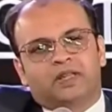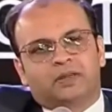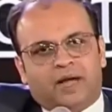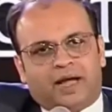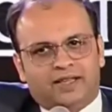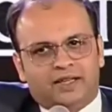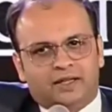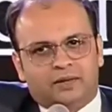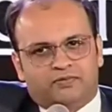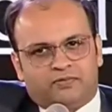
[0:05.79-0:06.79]
but the, I
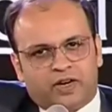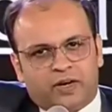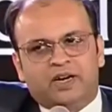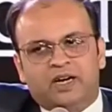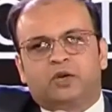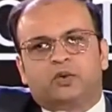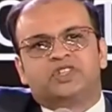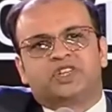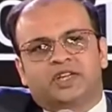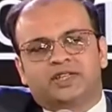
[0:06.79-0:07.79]
think the fundamental
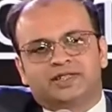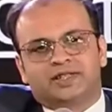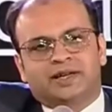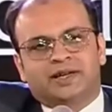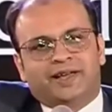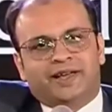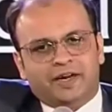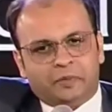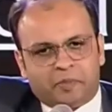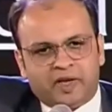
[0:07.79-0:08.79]
question is,
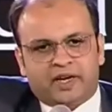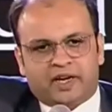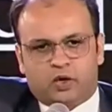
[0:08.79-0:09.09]
can it be